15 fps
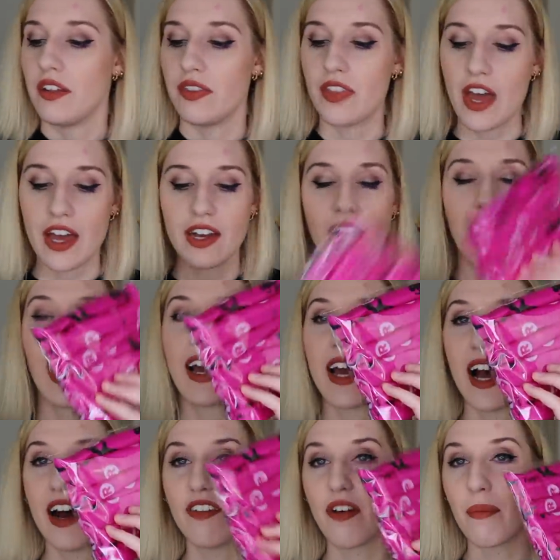Then I
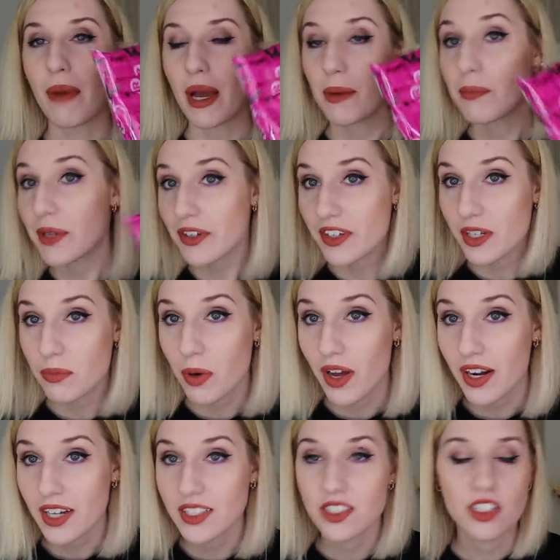have my period
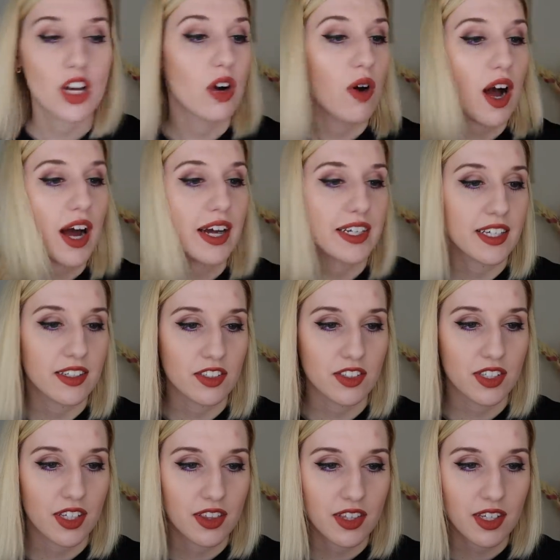products, so I get,
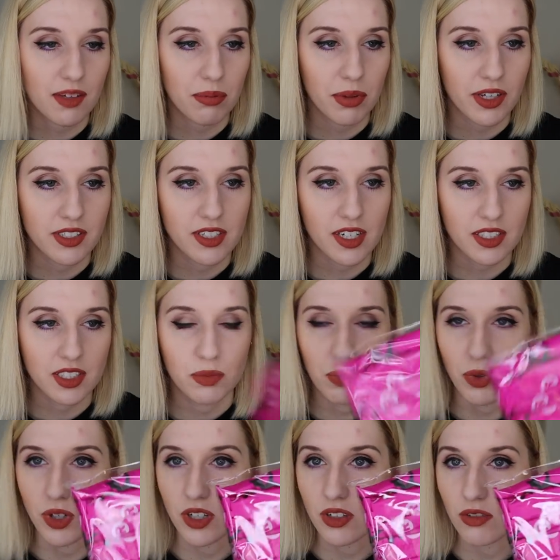just get the Playtex
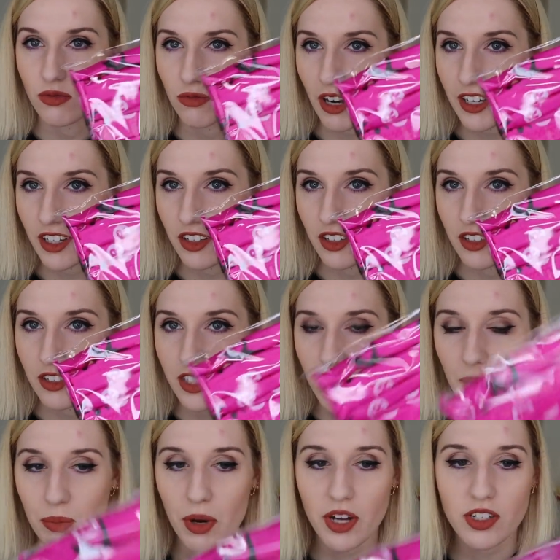for regular
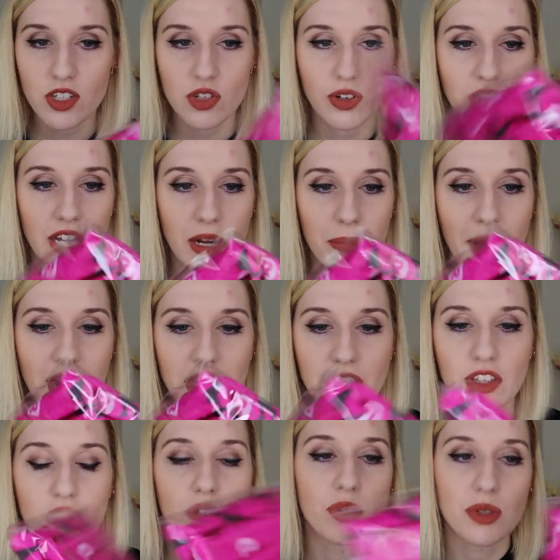tampons, so I got a pack of
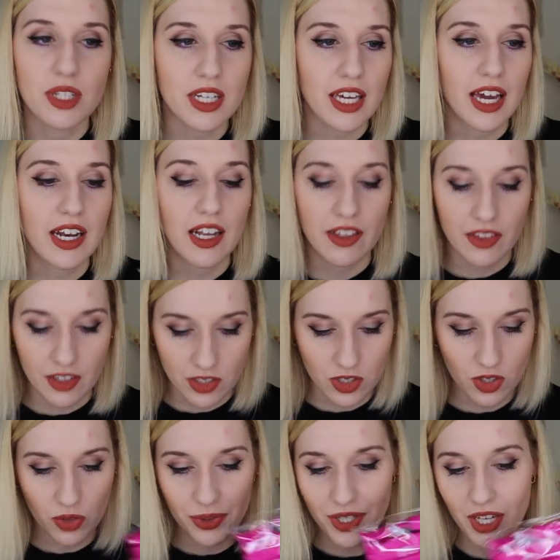those. Again, this
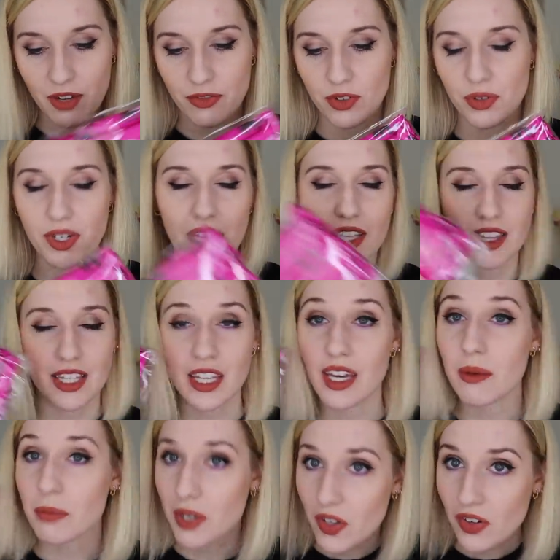is only if you get
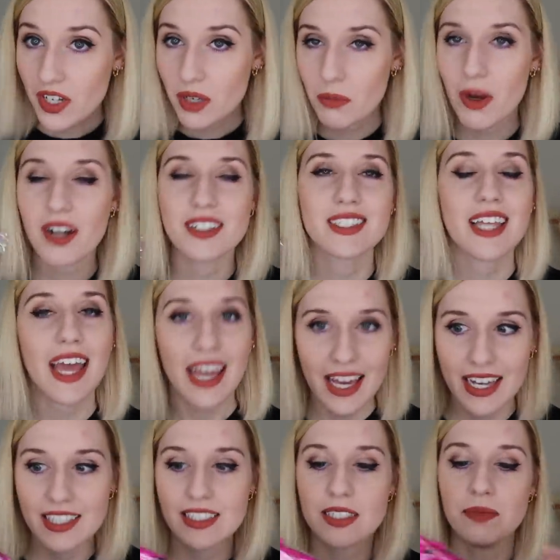the period box
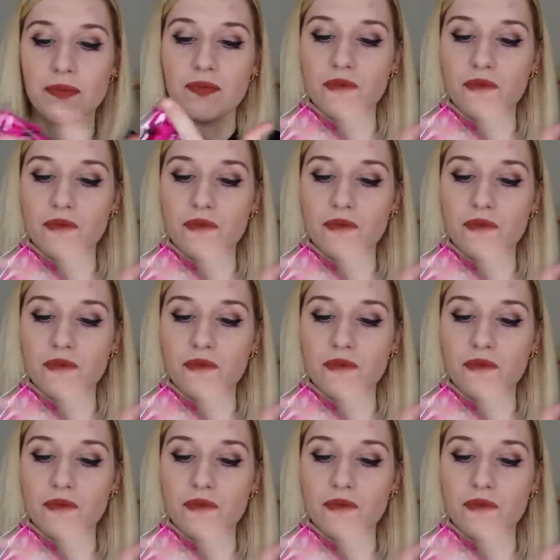and